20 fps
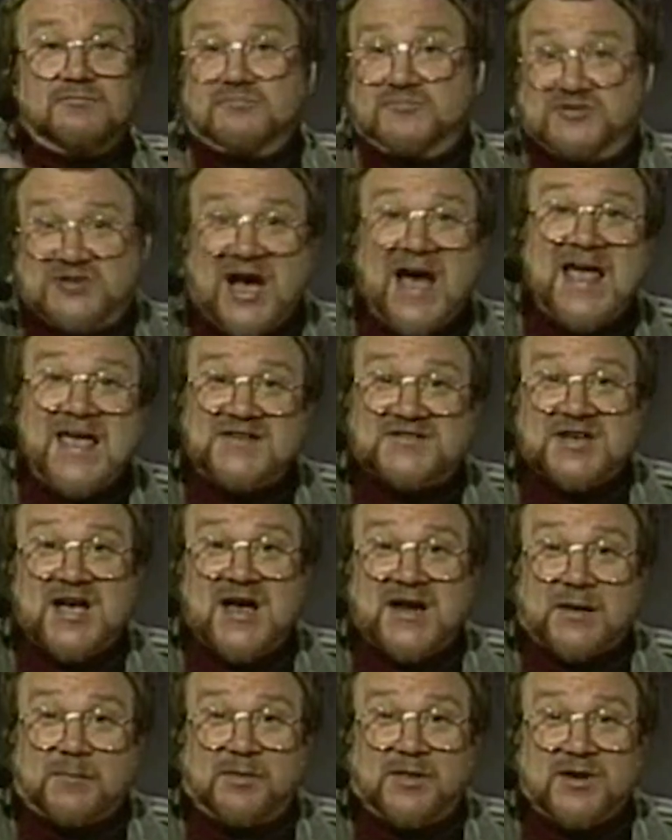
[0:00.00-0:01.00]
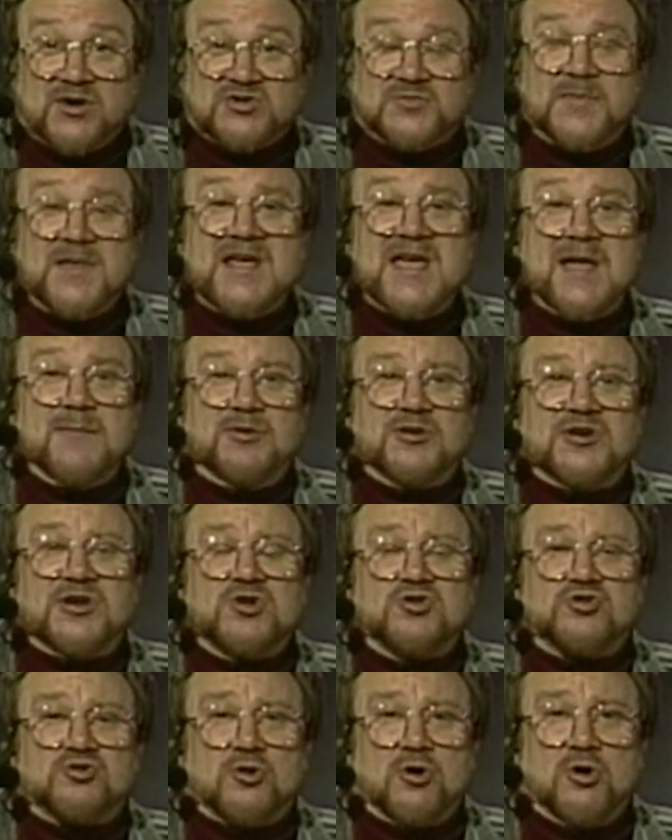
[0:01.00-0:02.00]
diatonic players, being able to
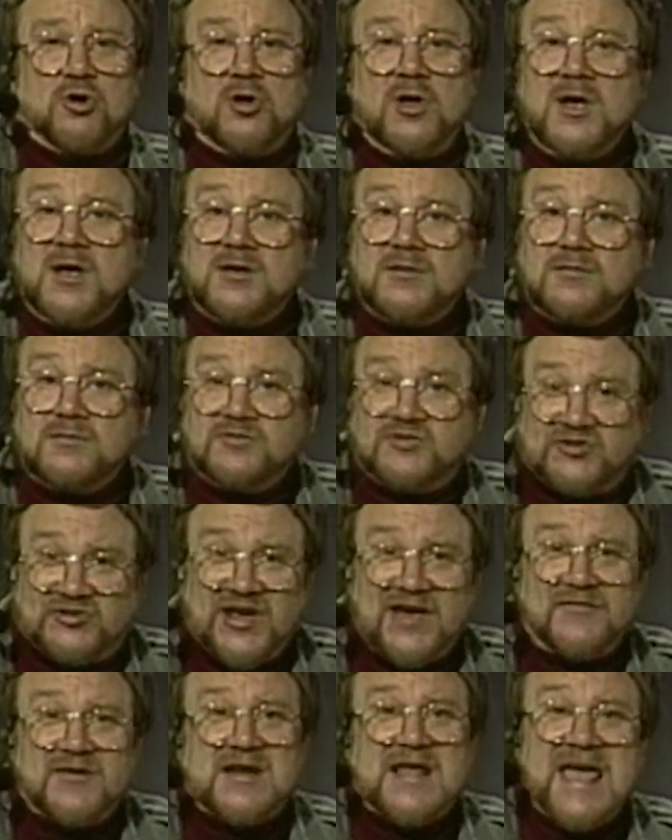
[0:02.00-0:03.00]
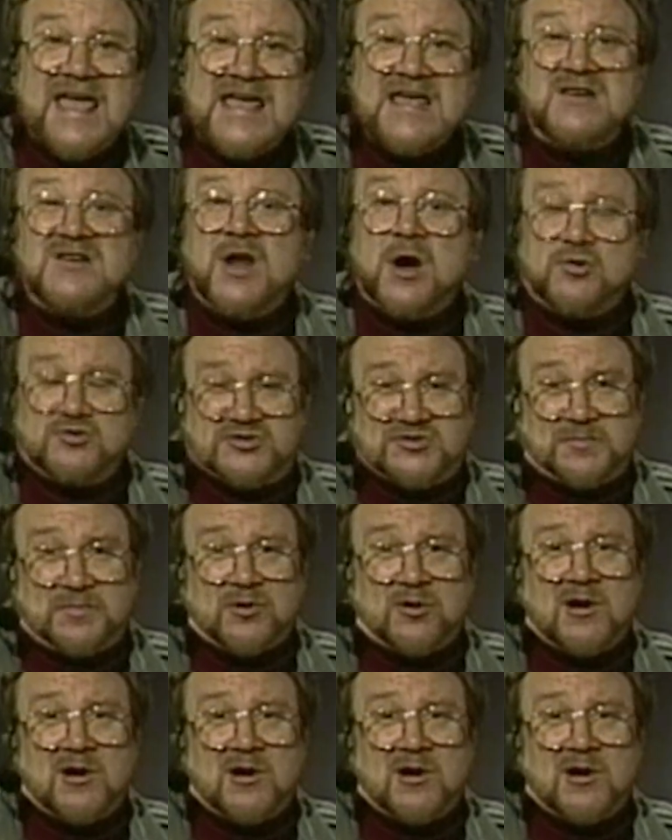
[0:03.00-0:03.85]
control 7, 8 notes per